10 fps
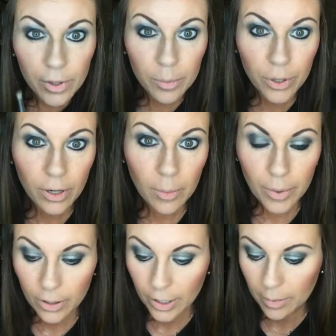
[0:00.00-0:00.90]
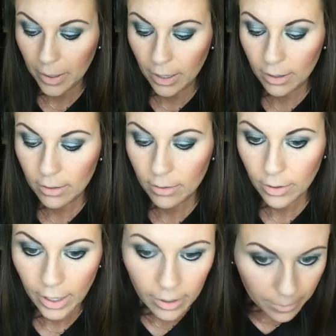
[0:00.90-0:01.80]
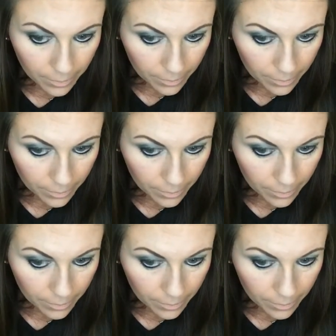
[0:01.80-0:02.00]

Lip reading: we're going to put it up underneath my eye, okay?